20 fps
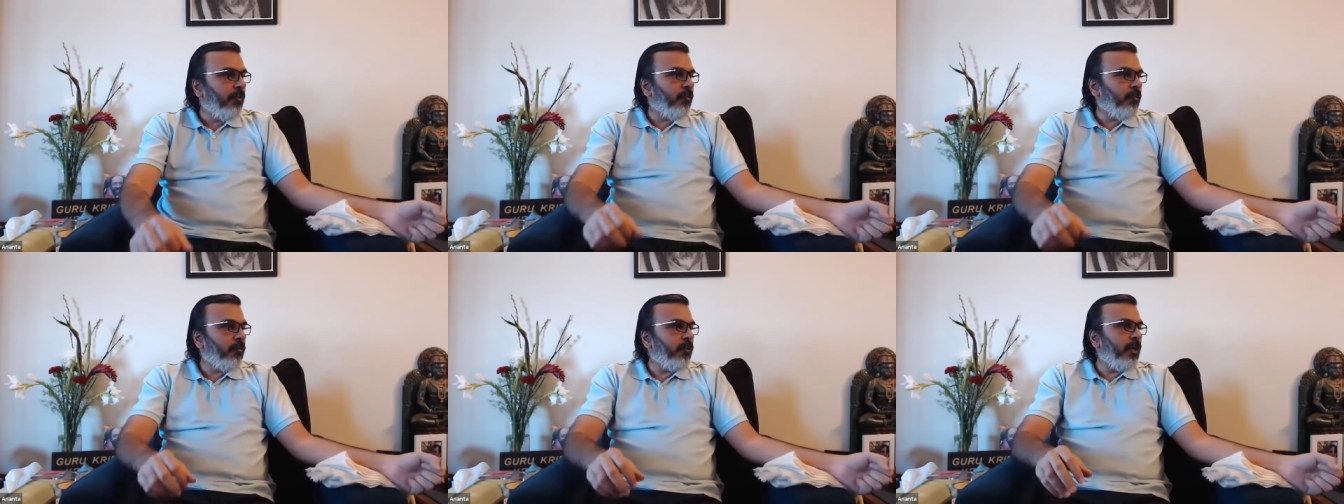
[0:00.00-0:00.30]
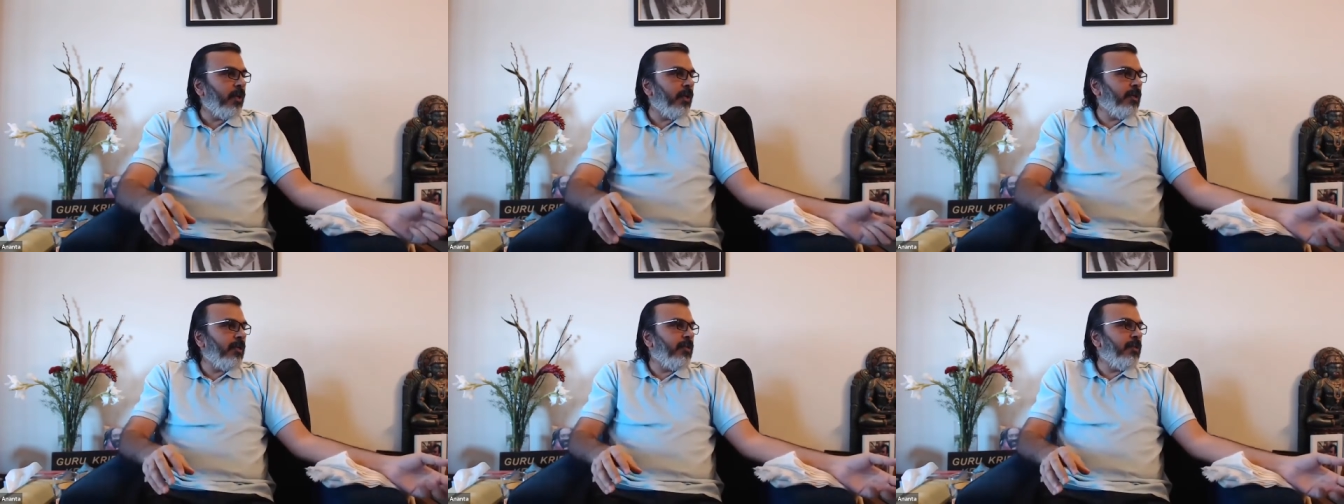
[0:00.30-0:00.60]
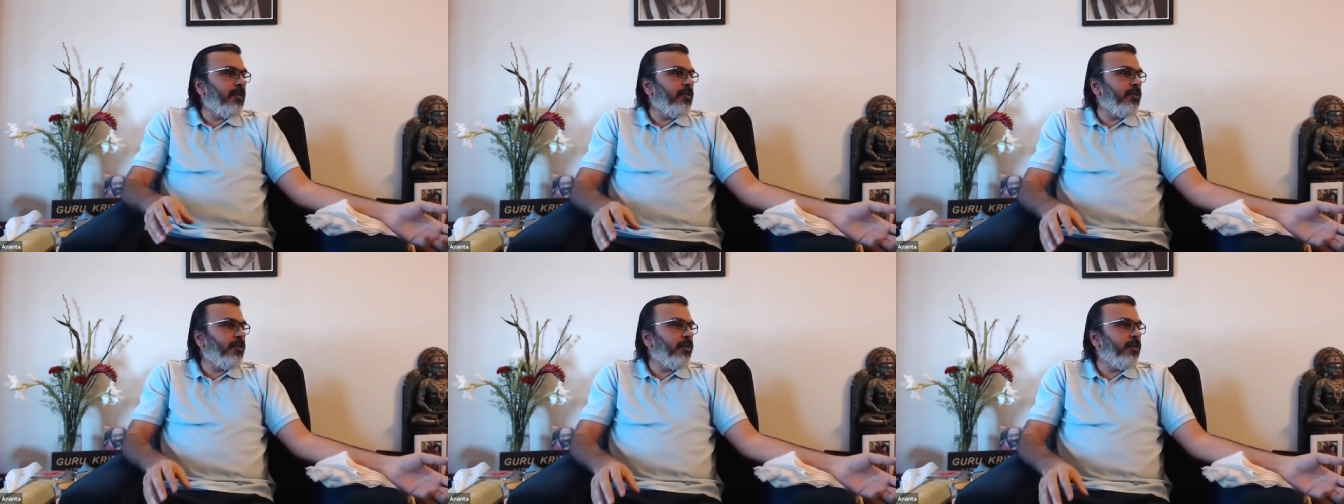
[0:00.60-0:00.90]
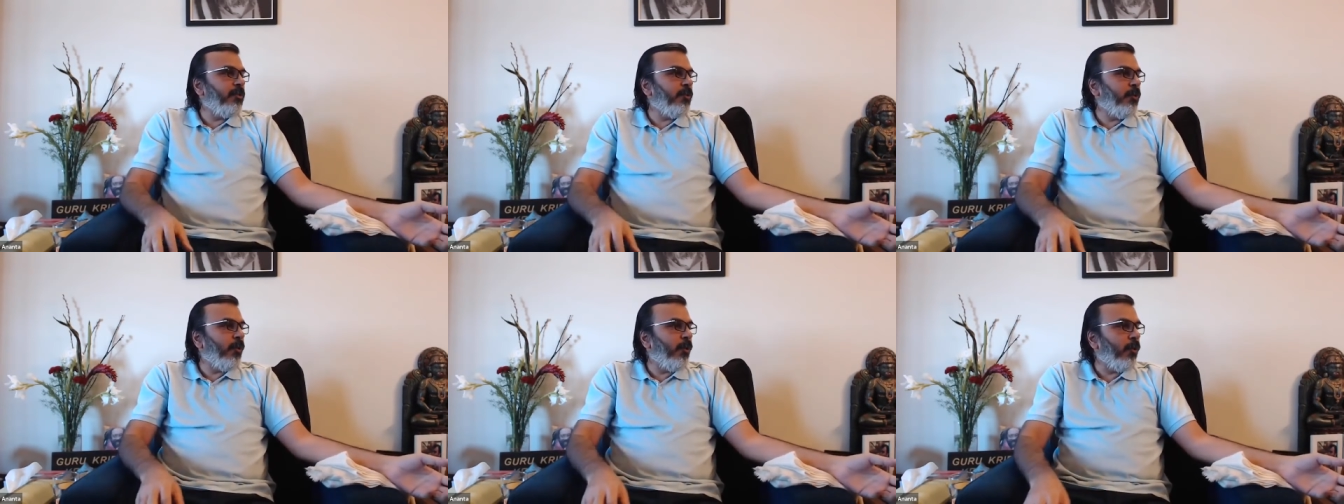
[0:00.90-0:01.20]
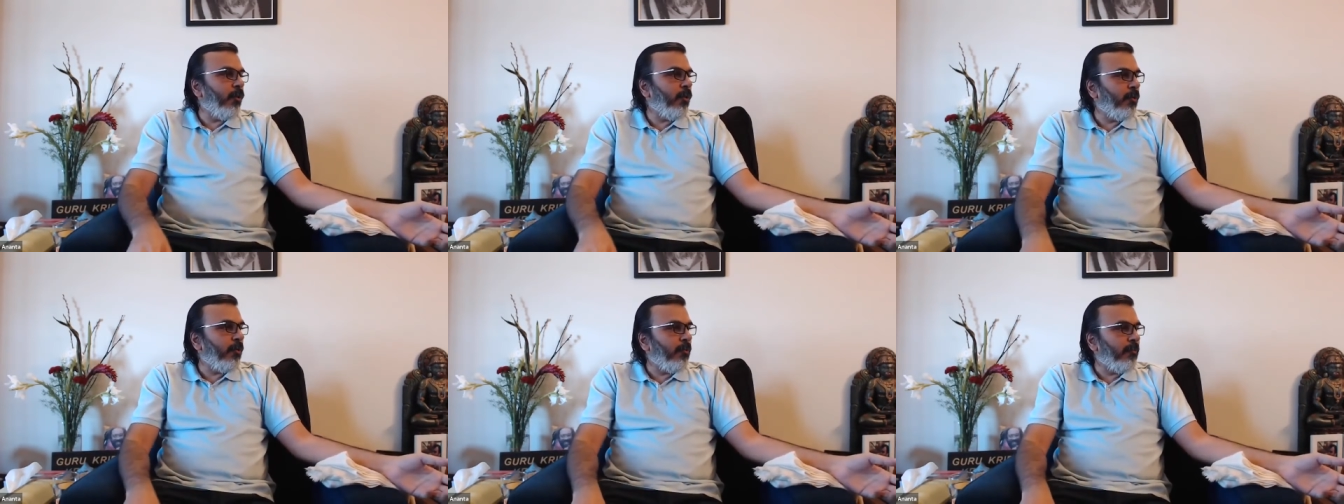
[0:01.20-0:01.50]
right, this is
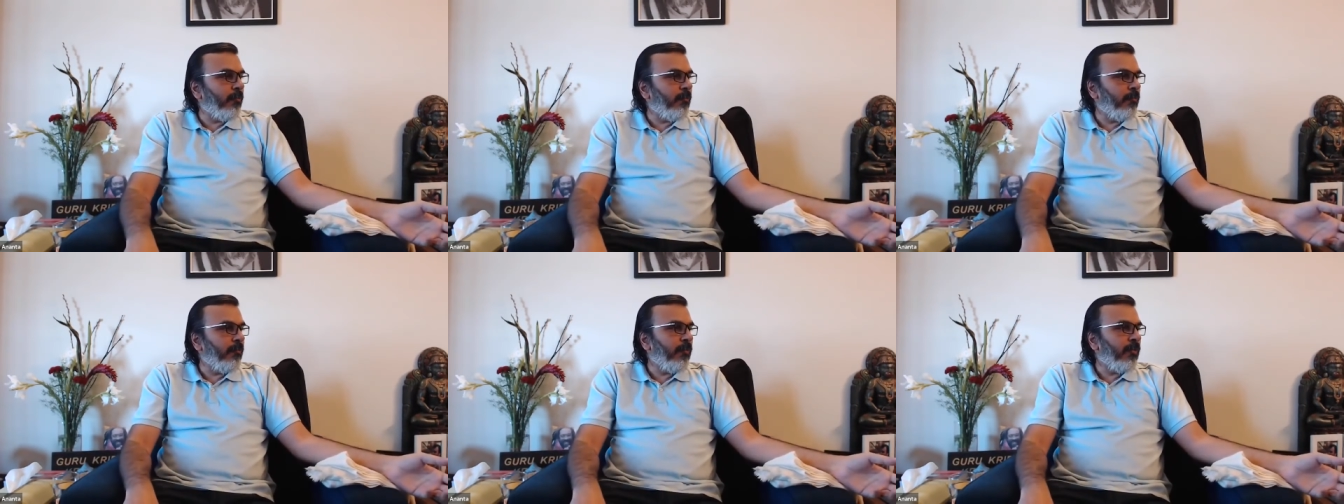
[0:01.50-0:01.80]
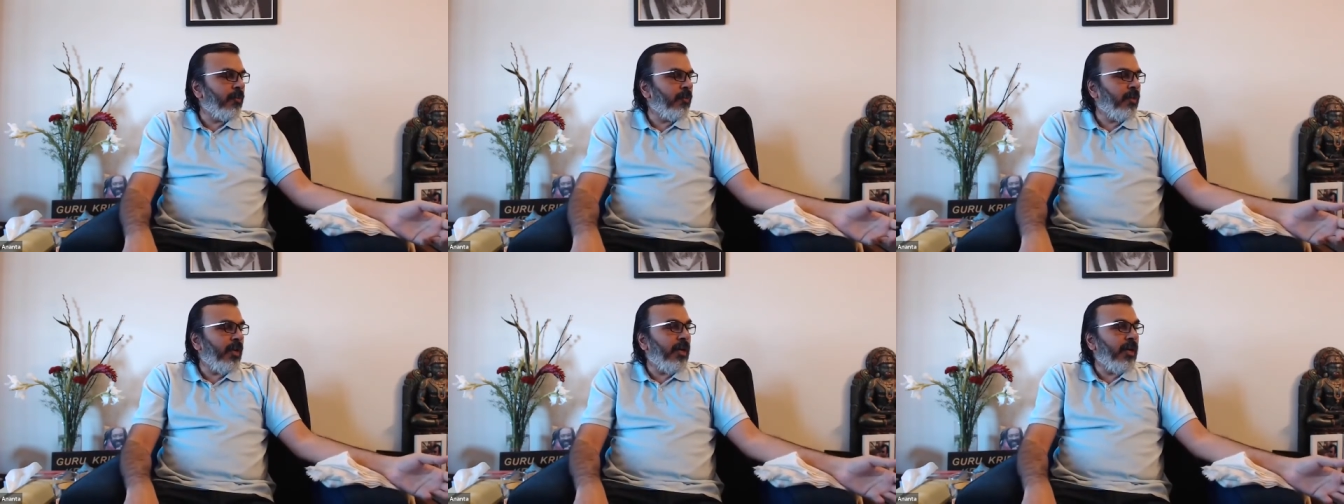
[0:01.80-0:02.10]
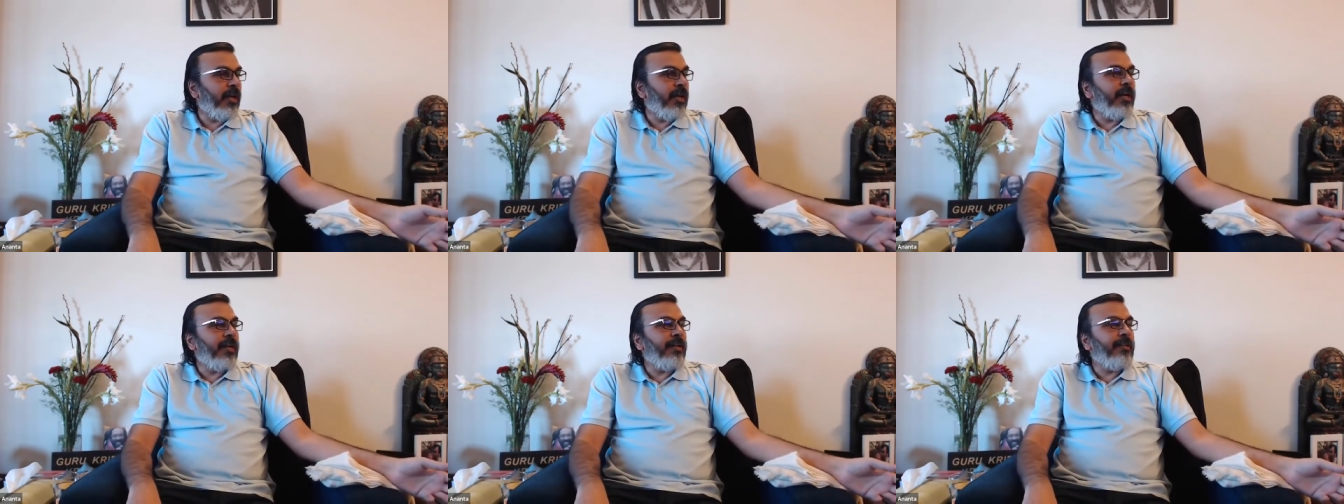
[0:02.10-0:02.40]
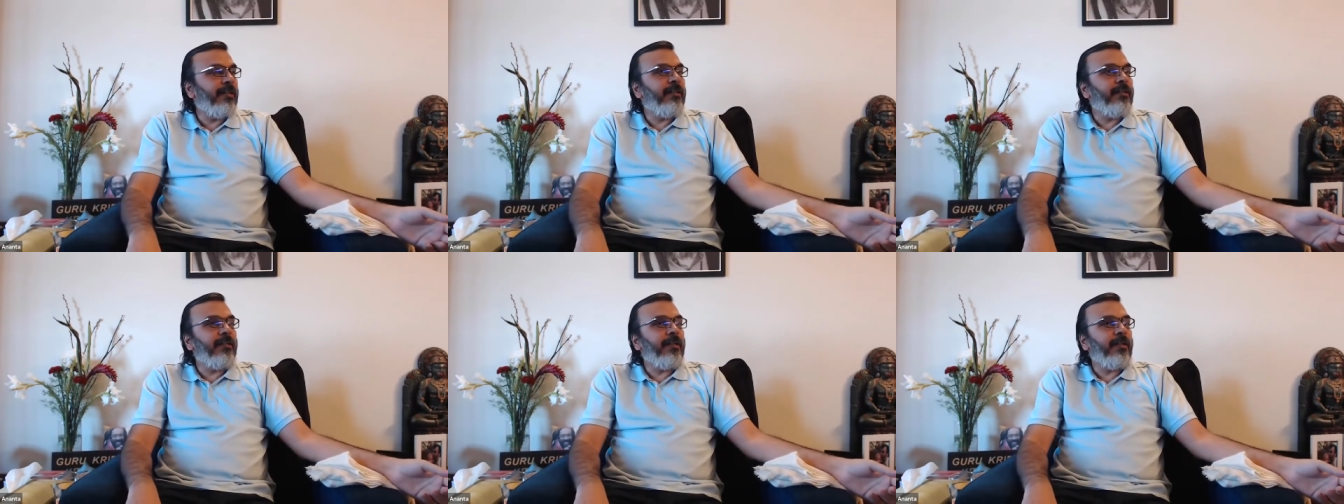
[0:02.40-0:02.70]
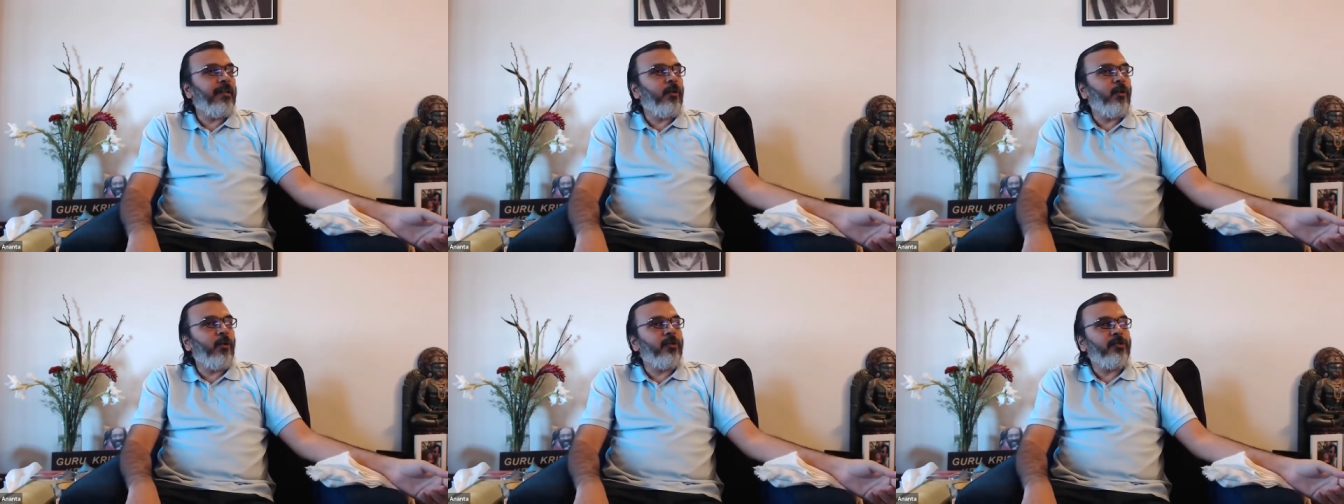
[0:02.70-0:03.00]
wrong, I had it, I
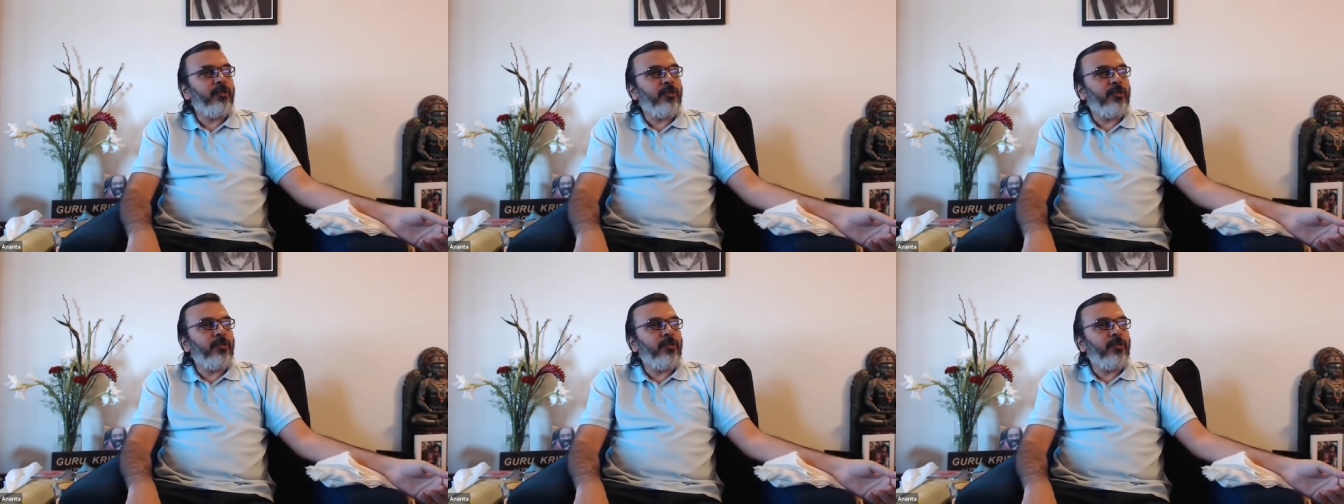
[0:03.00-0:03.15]
lost it.